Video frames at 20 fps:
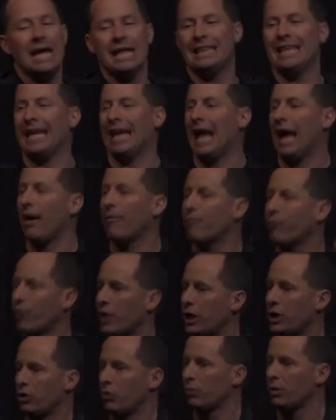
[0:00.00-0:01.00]
That
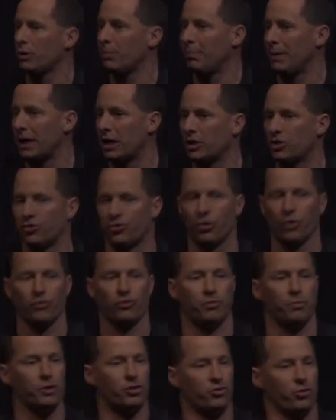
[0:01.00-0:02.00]
every human being deserves
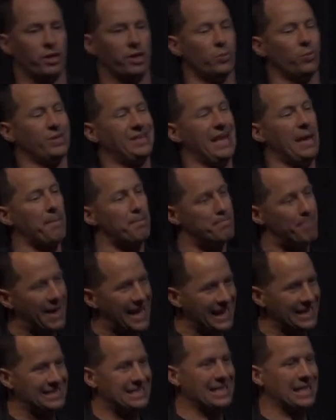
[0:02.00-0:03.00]
to be treated with a
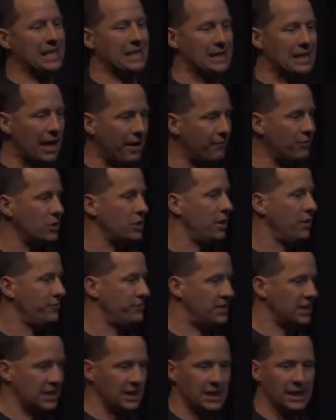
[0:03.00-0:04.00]
basic level of
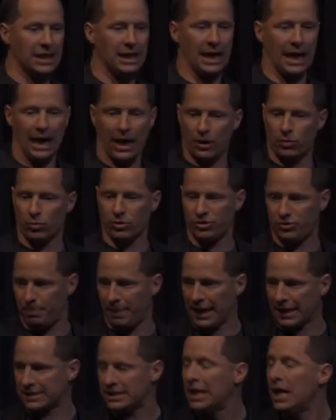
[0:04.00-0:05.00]
dignity and
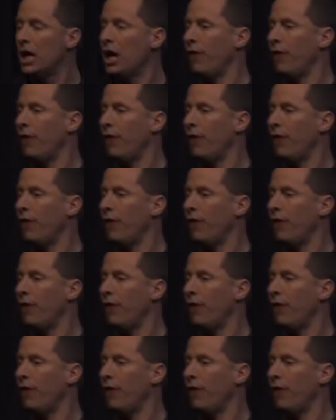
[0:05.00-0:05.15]
respect.